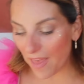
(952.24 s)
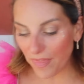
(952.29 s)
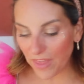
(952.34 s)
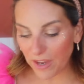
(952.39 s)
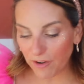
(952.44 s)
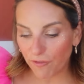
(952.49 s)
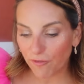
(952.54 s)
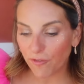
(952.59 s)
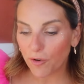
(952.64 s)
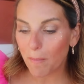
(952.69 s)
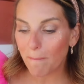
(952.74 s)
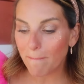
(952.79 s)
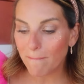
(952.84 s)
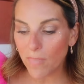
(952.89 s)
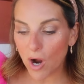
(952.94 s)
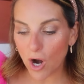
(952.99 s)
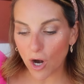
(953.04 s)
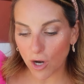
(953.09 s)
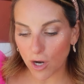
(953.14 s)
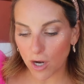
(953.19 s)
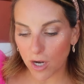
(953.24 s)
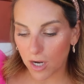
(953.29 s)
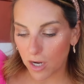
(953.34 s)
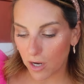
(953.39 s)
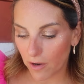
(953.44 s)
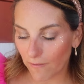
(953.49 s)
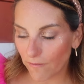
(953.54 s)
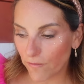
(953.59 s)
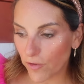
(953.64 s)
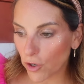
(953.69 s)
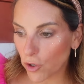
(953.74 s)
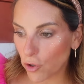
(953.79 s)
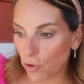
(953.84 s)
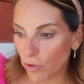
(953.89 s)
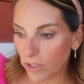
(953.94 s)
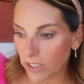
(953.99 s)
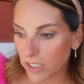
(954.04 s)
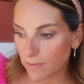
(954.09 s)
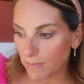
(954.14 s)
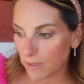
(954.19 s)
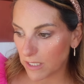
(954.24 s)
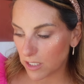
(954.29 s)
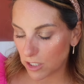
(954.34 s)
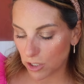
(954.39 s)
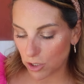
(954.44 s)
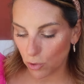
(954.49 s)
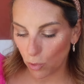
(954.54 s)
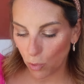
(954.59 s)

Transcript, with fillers: And then for Mark, for Christmas,